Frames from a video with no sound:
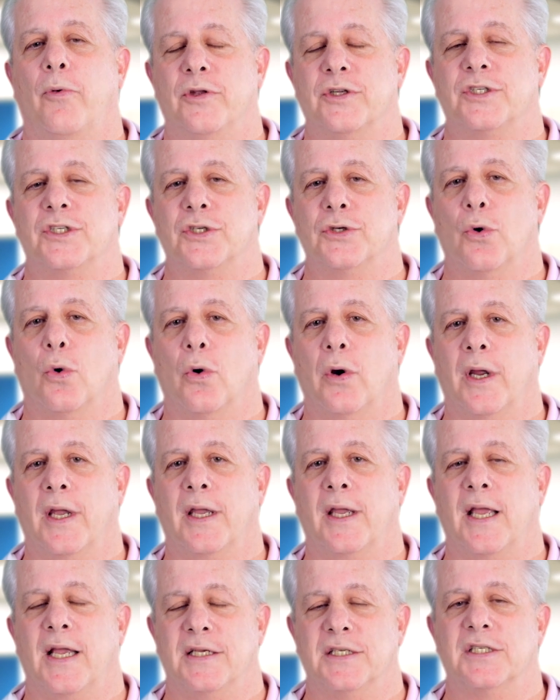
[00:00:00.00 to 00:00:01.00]
with
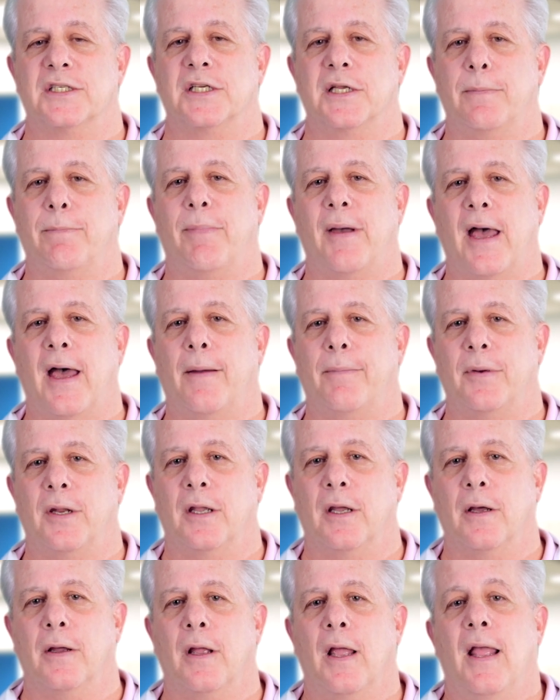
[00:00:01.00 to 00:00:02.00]
snoring and sleep
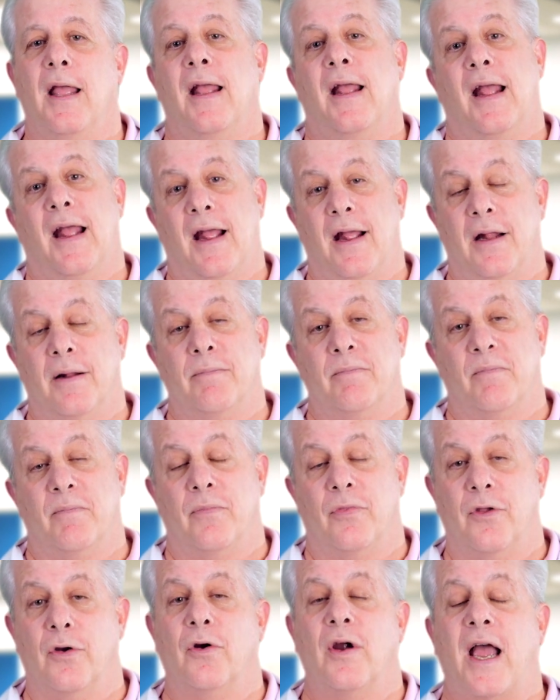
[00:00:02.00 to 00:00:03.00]
apnea. And
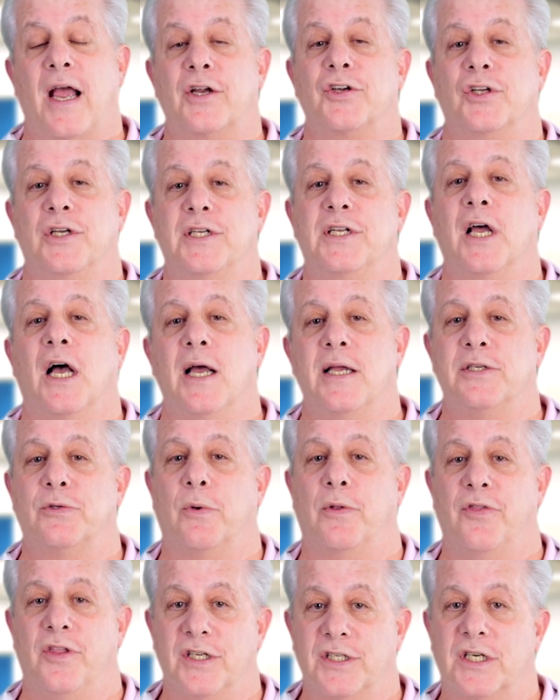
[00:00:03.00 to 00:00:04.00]
there are actually times
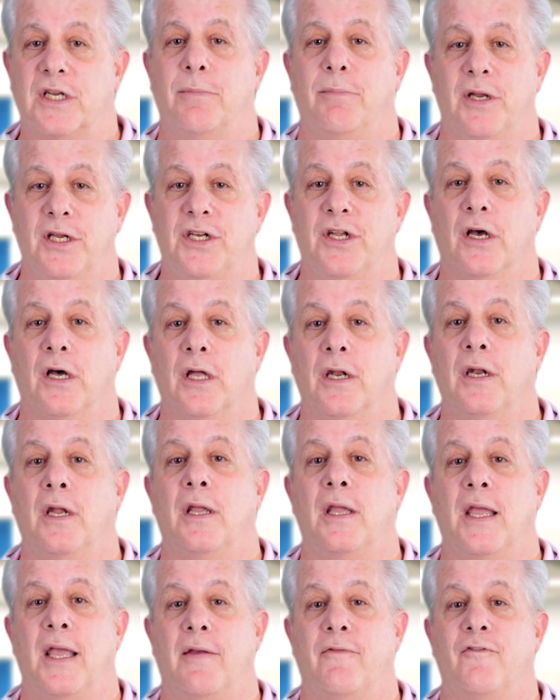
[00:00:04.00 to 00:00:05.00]
when this can be done
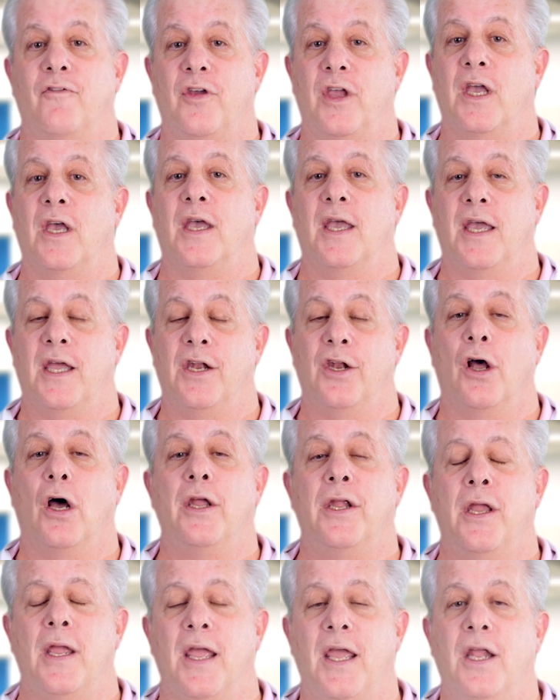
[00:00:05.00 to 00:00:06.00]
via
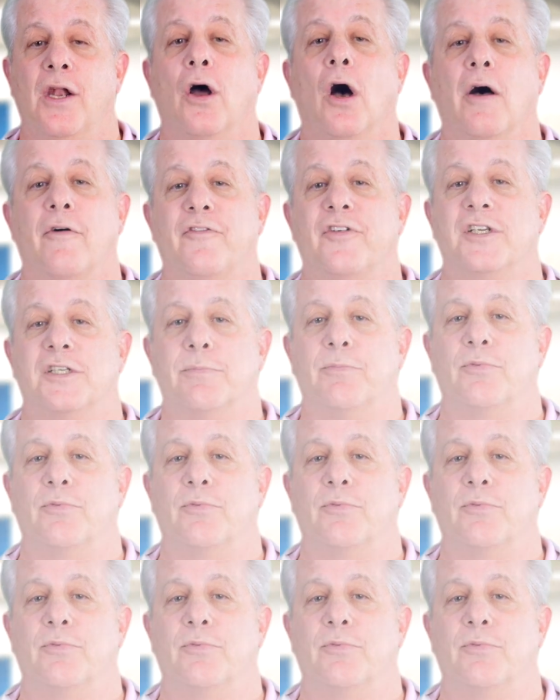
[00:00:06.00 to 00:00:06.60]
an in-office